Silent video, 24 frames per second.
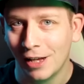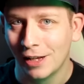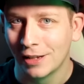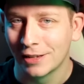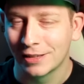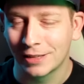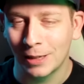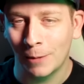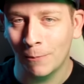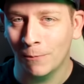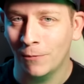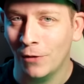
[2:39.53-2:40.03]

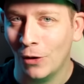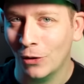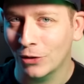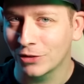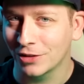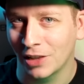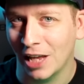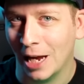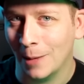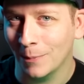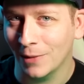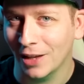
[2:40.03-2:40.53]
Some folks
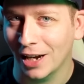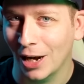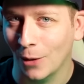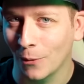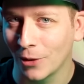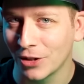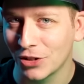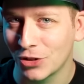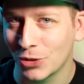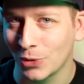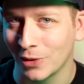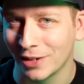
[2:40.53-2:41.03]
claim that I
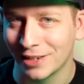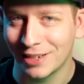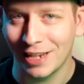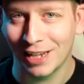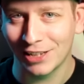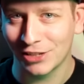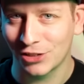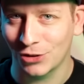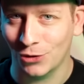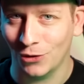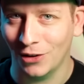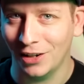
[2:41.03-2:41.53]
went to a
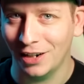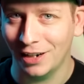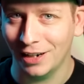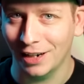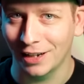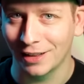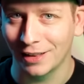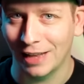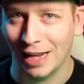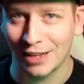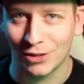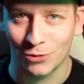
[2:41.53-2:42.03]
test screening
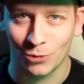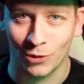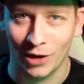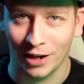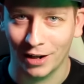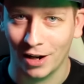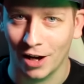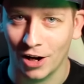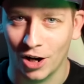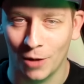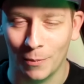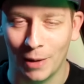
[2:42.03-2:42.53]
and that's where I
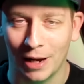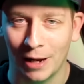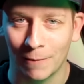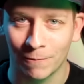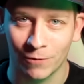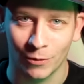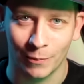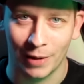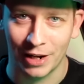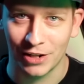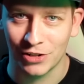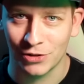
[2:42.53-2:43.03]
got all my
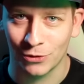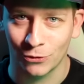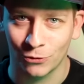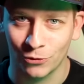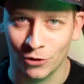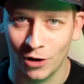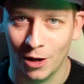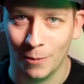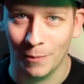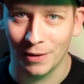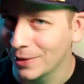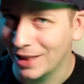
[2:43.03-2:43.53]
information
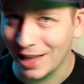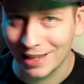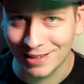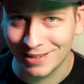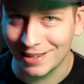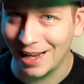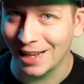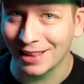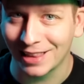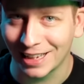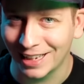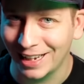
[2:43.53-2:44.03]
from, but that's
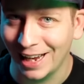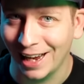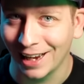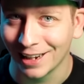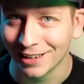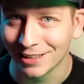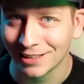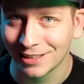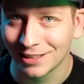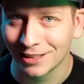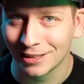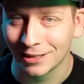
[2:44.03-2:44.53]
not the
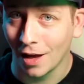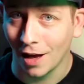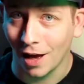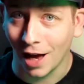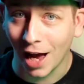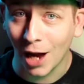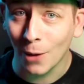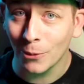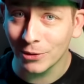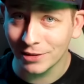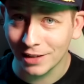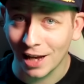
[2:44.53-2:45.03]
case.
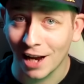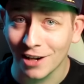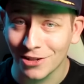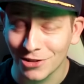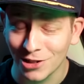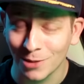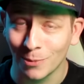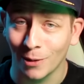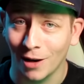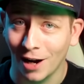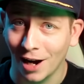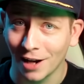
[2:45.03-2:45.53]
I was
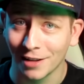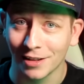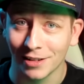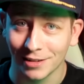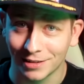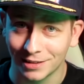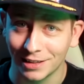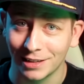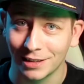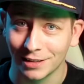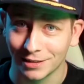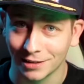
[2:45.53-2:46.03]
actually behind the
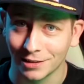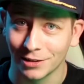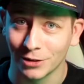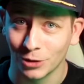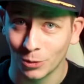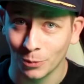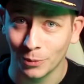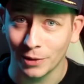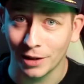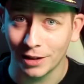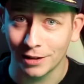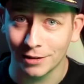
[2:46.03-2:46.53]
scenes a
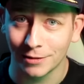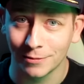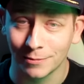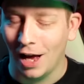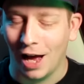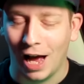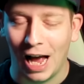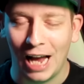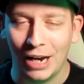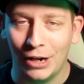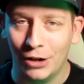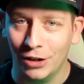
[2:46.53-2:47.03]
little bit.
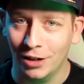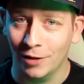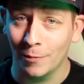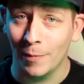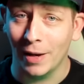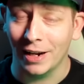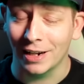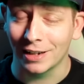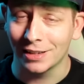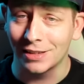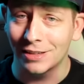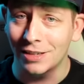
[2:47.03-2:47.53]
I could have
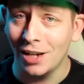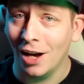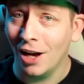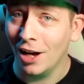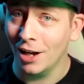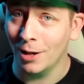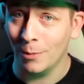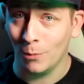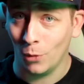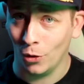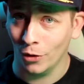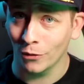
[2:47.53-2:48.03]
made a
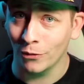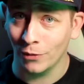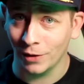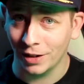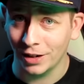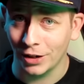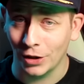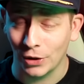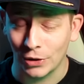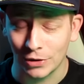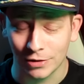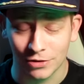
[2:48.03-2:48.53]
ton more
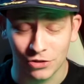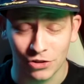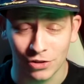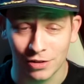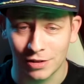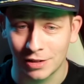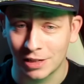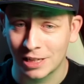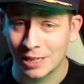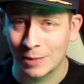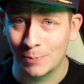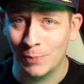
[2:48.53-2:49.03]
videos
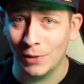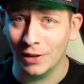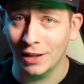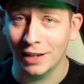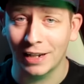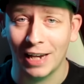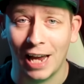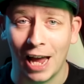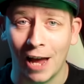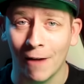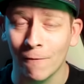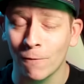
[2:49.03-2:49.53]
just
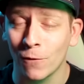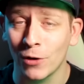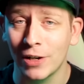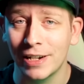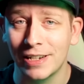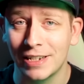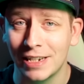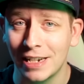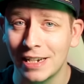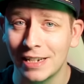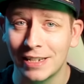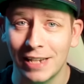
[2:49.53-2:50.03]
spilling every
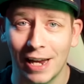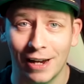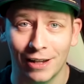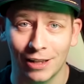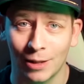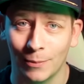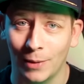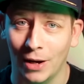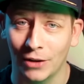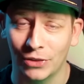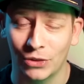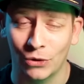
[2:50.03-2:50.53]
detail
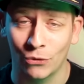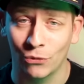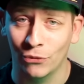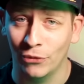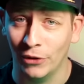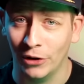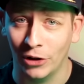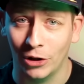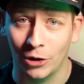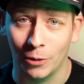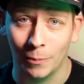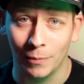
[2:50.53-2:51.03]
about the
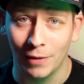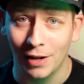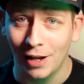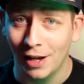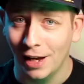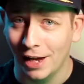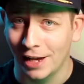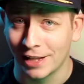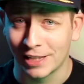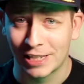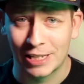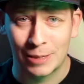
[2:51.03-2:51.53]
film
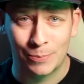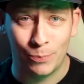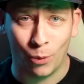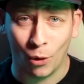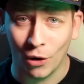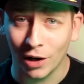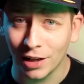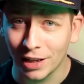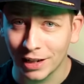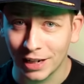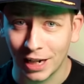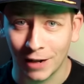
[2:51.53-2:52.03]
and
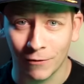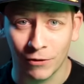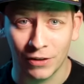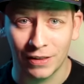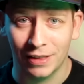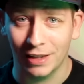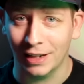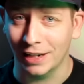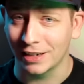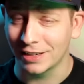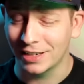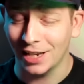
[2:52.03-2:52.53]
spoiling
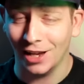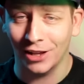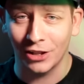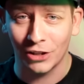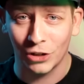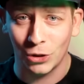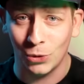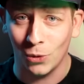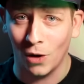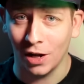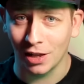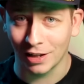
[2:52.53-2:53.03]
everything and
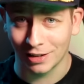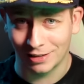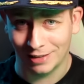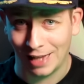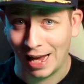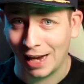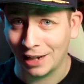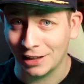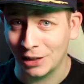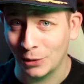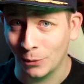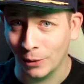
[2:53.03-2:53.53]
telling you all
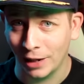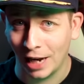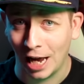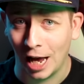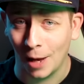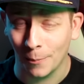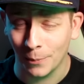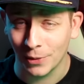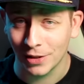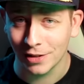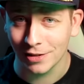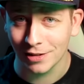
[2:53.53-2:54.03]
exactly what
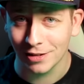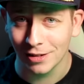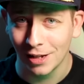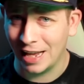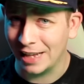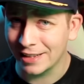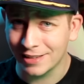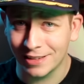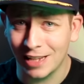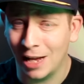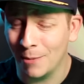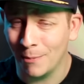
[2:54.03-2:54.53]
happens.
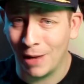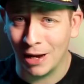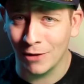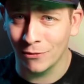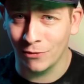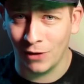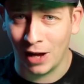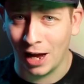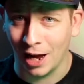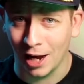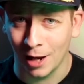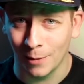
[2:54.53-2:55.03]
That's not my
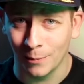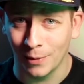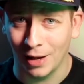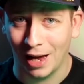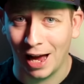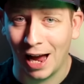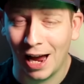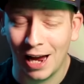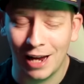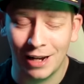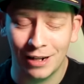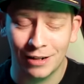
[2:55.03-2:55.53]
vibe.
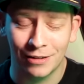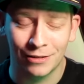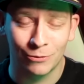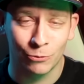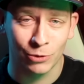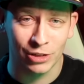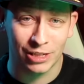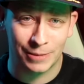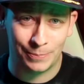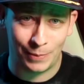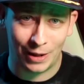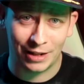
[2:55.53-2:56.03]
I
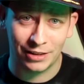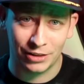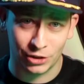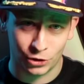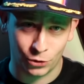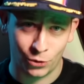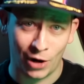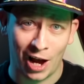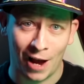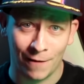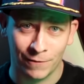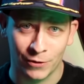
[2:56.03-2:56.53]
respect the
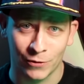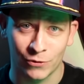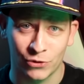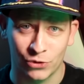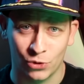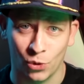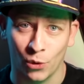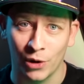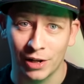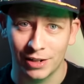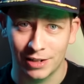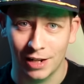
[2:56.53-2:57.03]
craft of
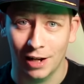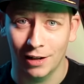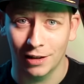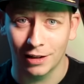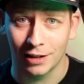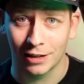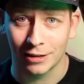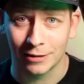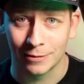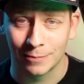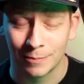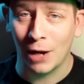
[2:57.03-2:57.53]

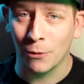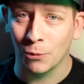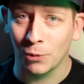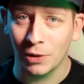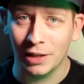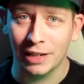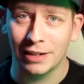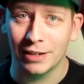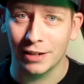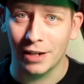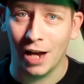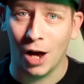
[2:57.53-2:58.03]
storytelling. I
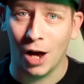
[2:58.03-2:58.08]
really did